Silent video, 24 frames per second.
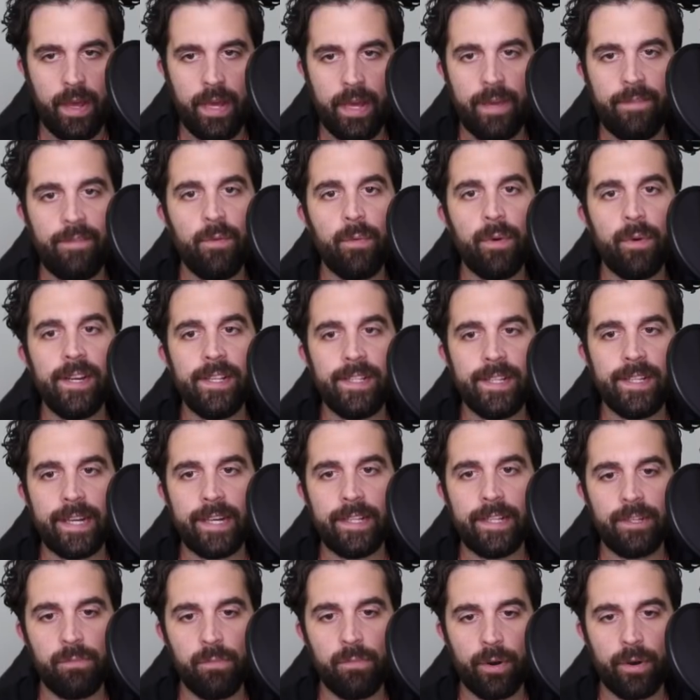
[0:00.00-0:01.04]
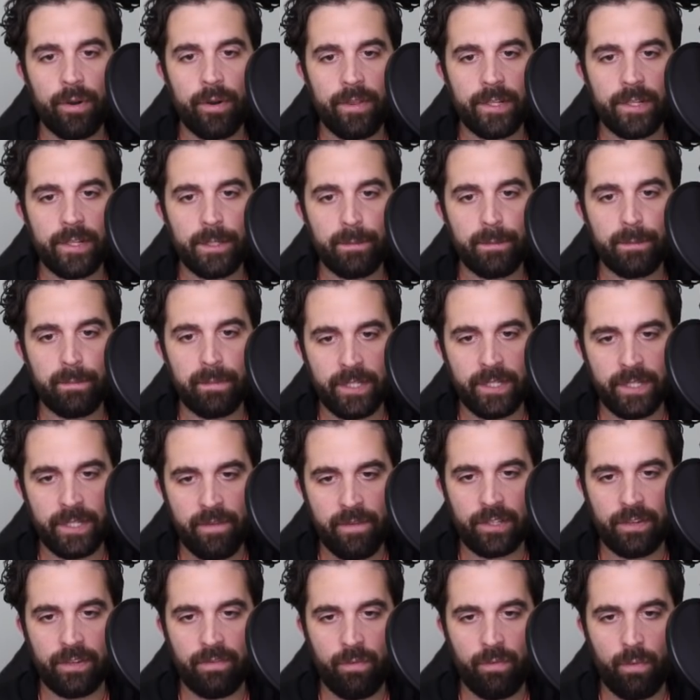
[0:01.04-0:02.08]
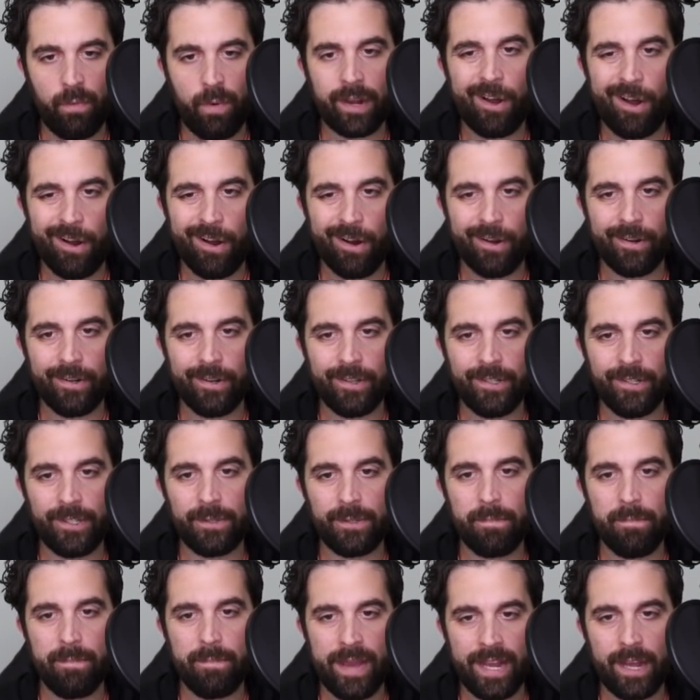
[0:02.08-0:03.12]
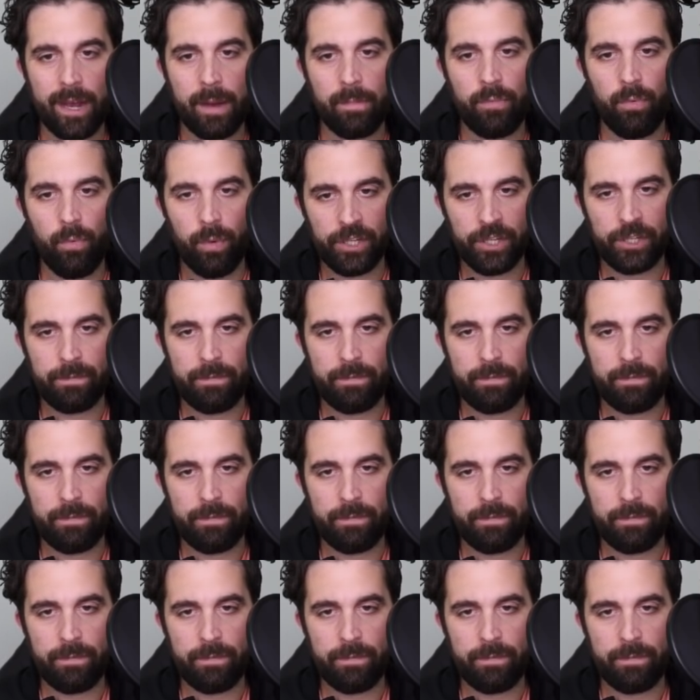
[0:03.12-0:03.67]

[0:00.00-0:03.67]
If you want to dig into more of the specifics of what cards make up which